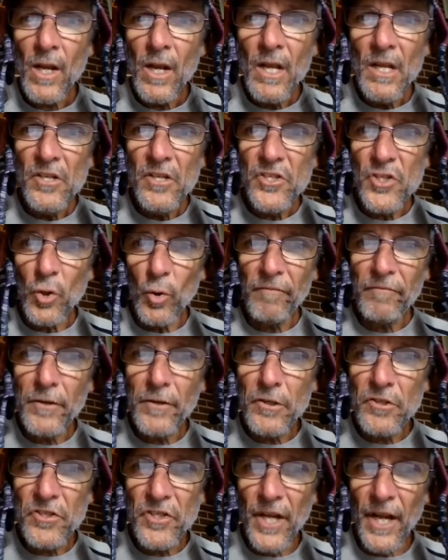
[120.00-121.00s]
So if you
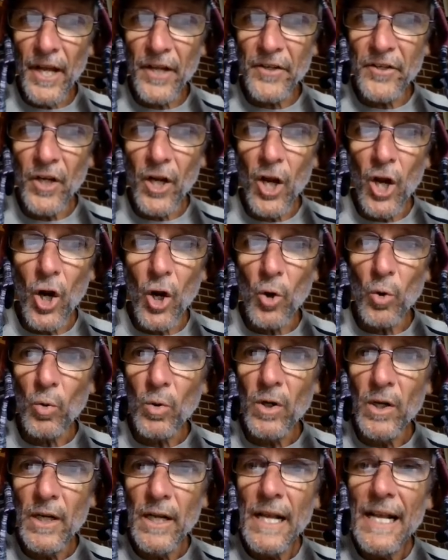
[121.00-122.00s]
said, oh,
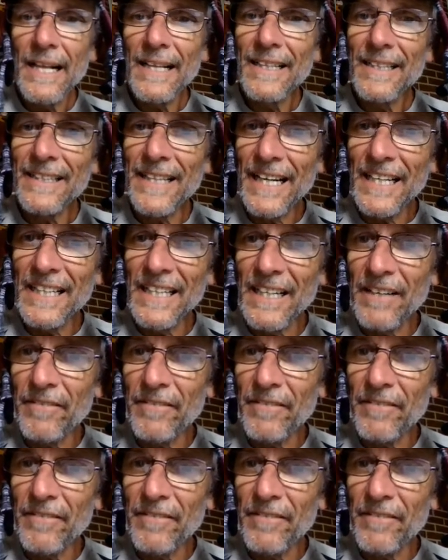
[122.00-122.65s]
they live